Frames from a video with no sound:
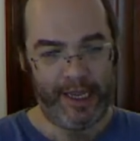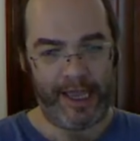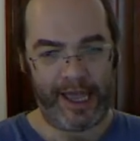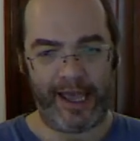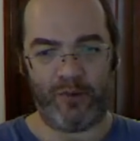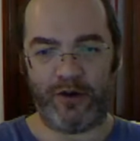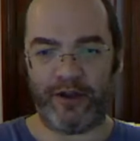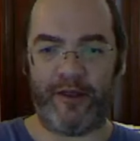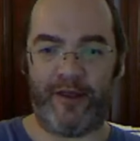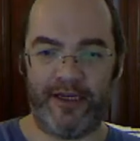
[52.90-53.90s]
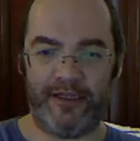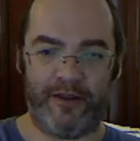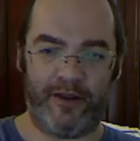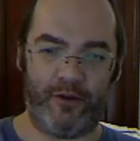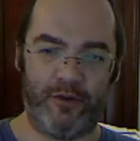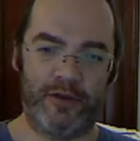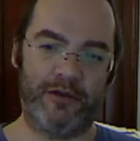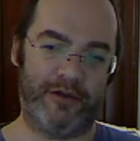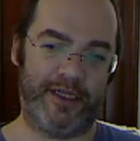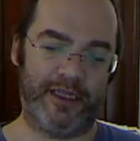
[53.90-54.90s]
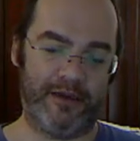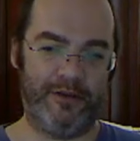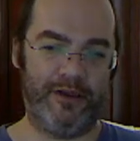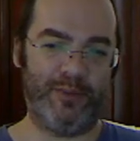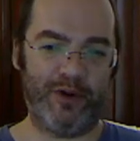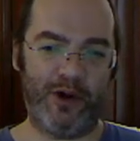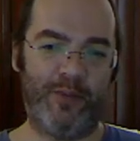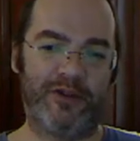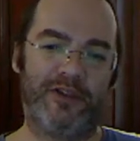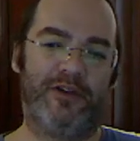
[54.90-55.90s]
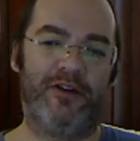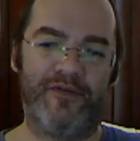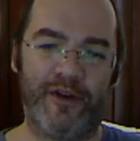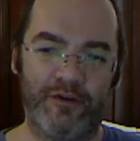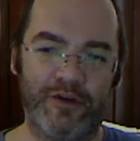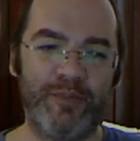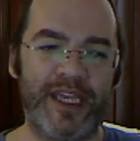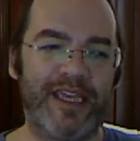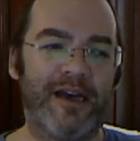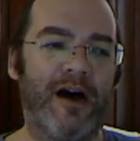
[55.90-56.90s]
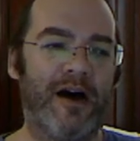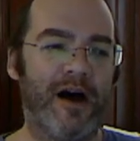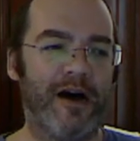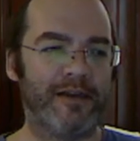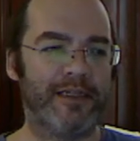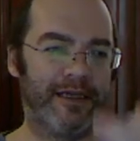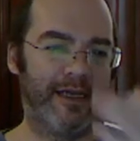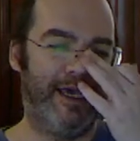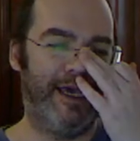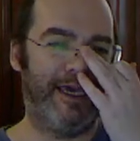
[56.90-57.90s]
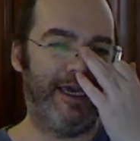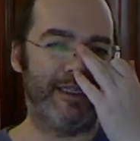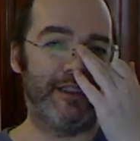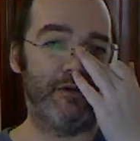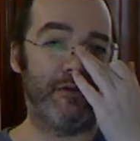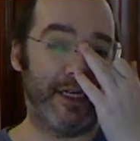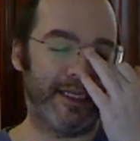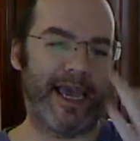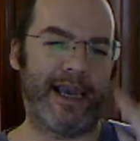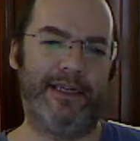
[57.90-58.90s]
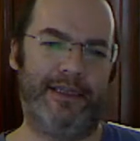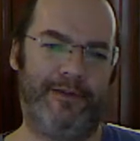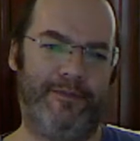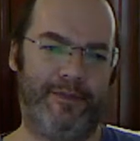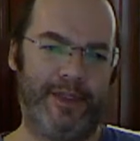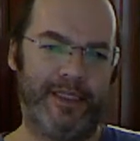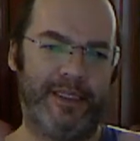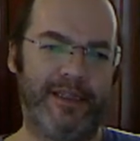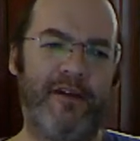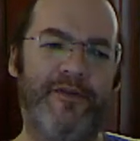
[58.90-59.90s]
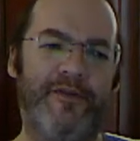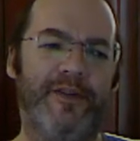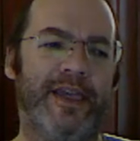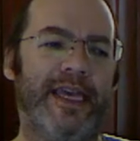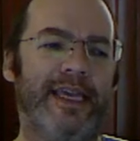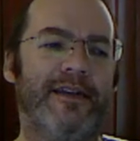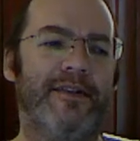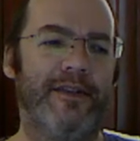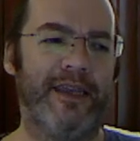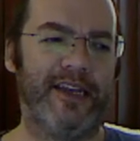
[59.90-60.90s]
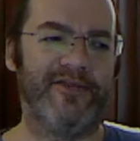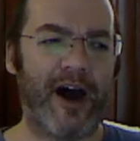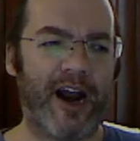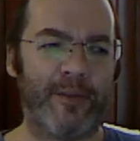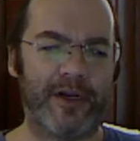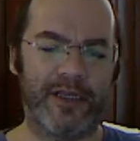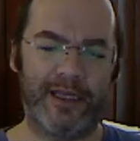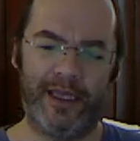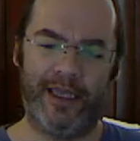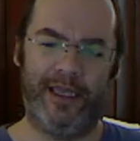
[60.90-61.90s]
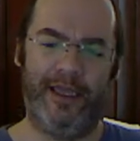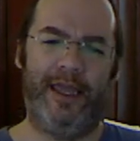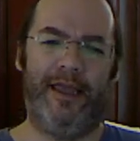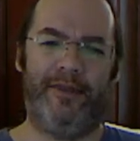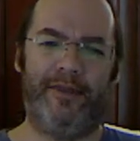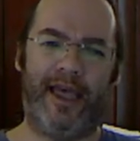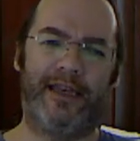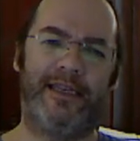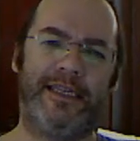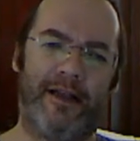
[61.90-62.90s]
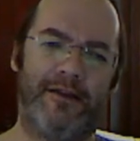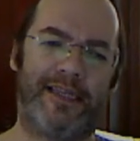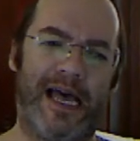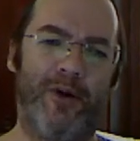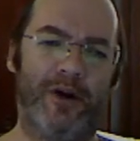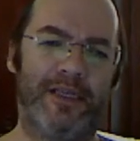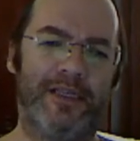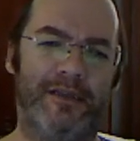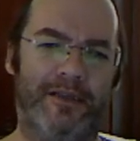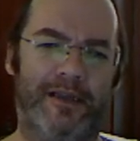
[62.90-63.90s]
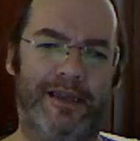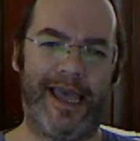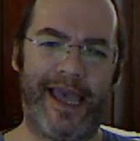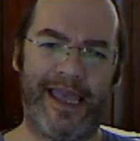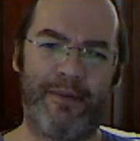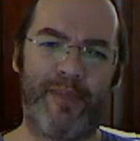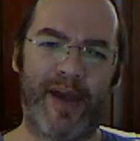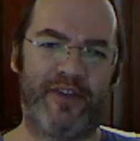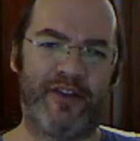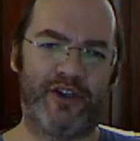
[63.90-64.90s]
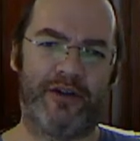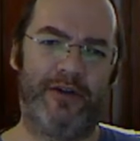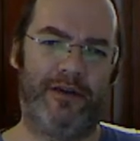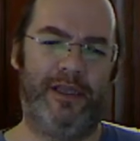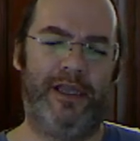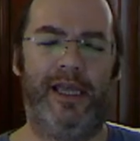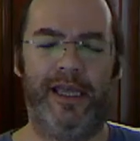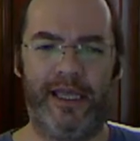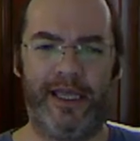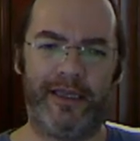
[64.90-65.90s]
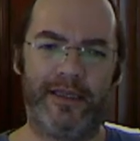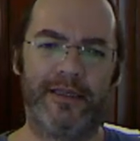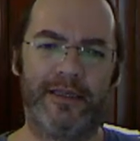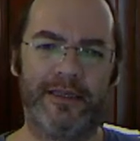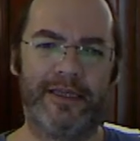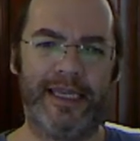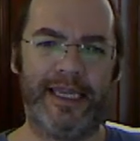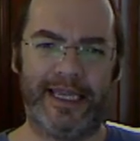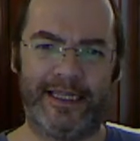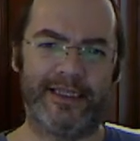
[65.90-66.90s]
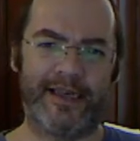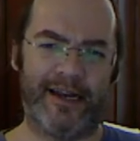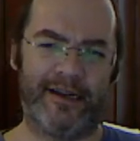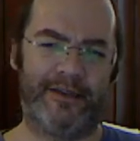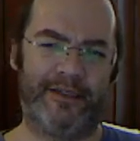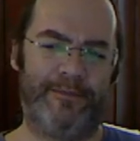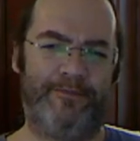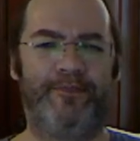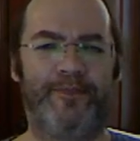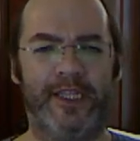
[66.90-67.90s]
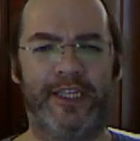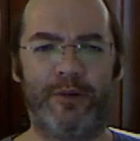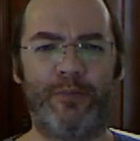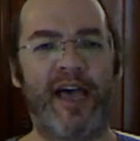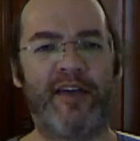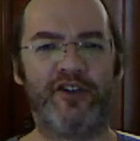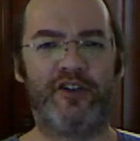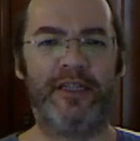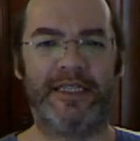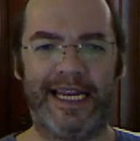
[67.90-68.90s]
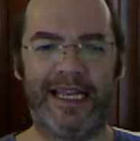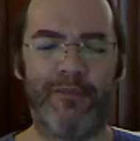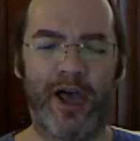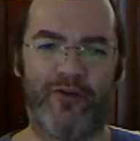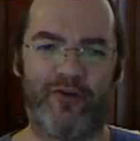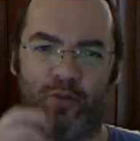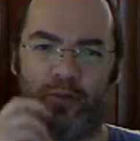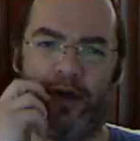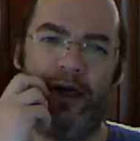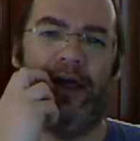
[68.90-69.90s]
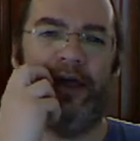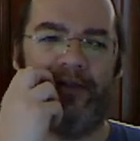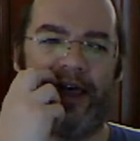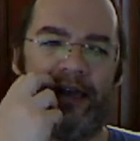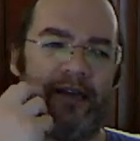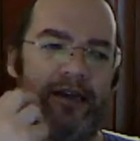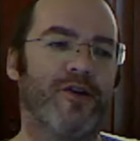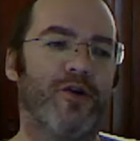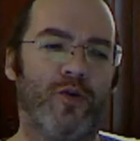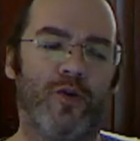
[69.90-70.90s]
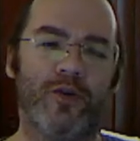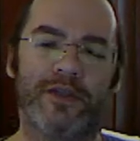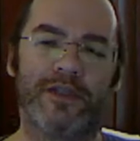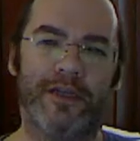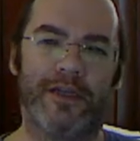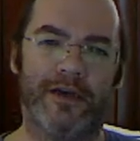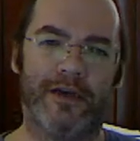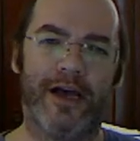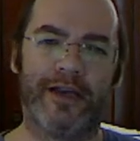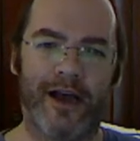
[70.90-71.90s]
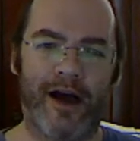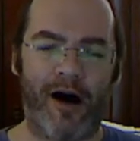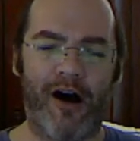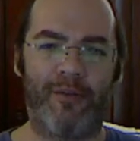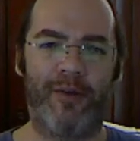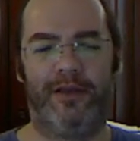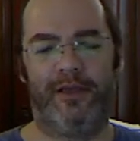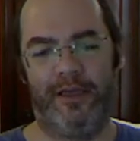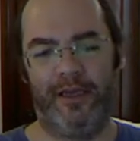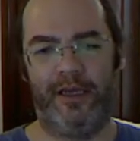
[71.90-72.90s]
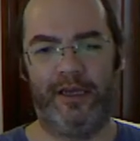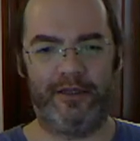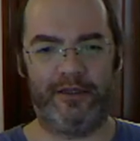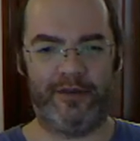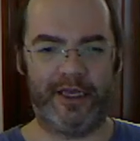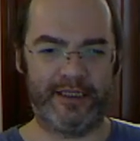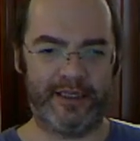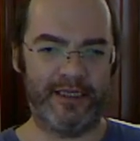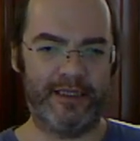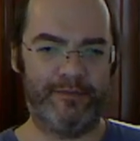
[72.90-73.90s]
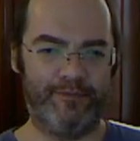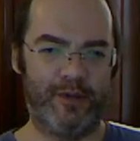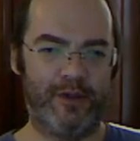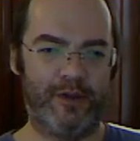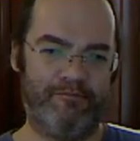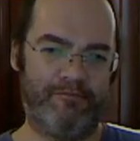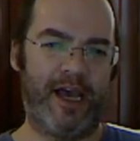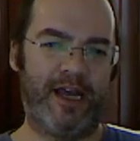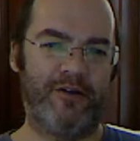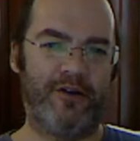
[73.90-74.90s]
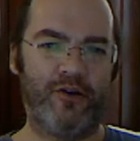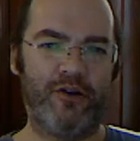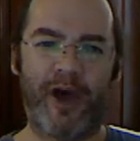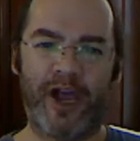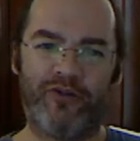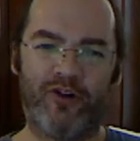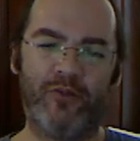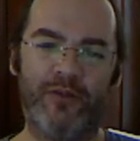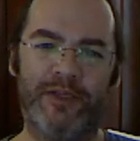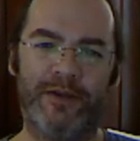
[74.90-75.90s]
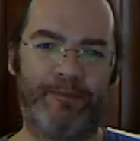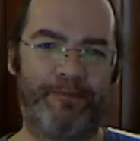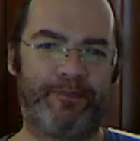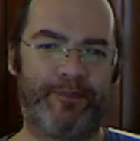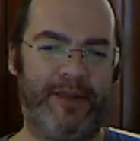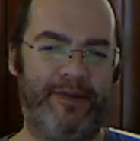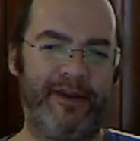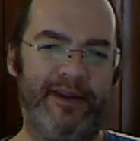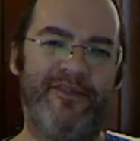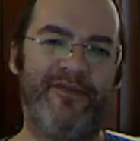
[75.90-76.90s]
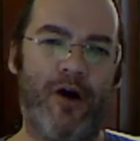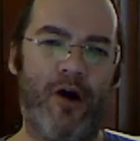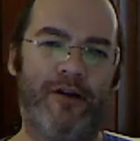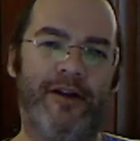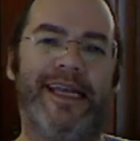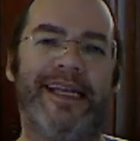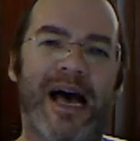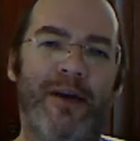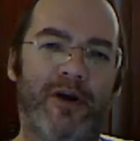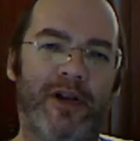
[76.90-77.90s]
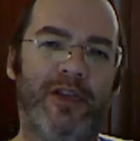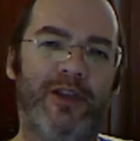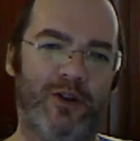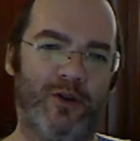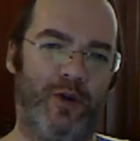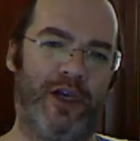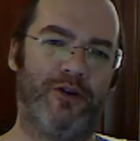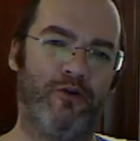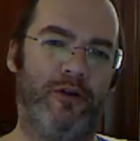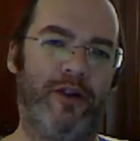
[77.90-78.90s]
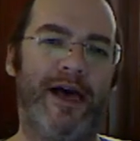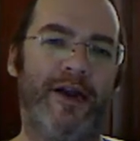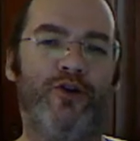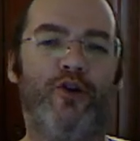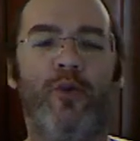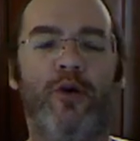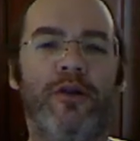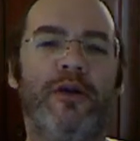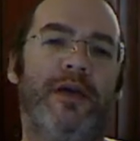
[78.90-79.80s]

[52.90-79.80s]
And one of the things that those, indeed the purpose of those PRRs is to detect stuff in the environment that tells our bodies a pathogen is inside us. So a pathogen is any microbe that can cause us harm. So there's these kind of good microbes that live on and in our body, we can call our normal